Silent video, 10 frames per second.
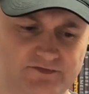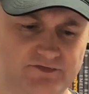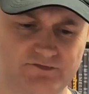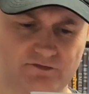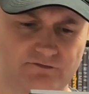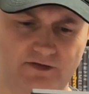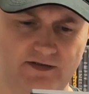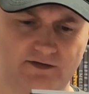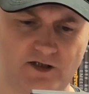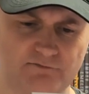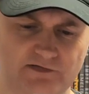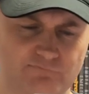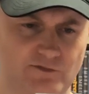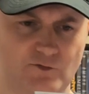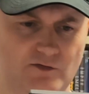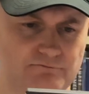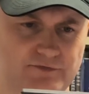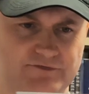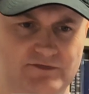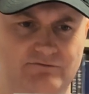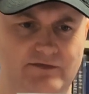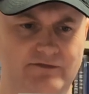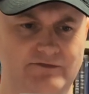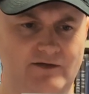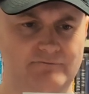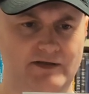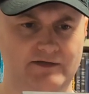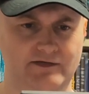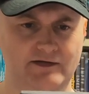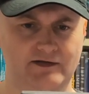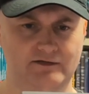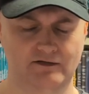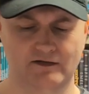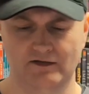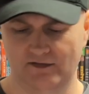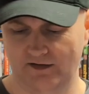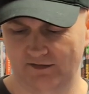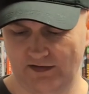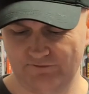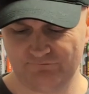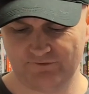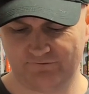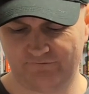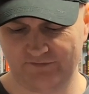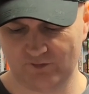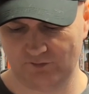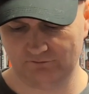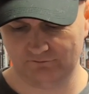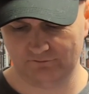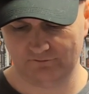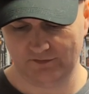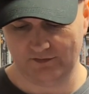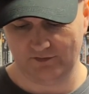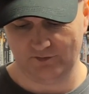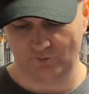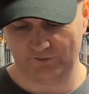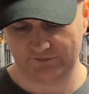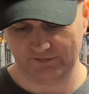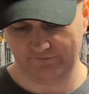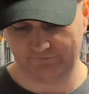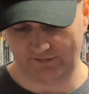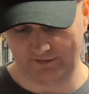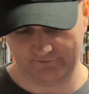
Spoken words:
It's just not great. I can't believe 101 put stuff like this out back in the day. I've even got the sequel, which is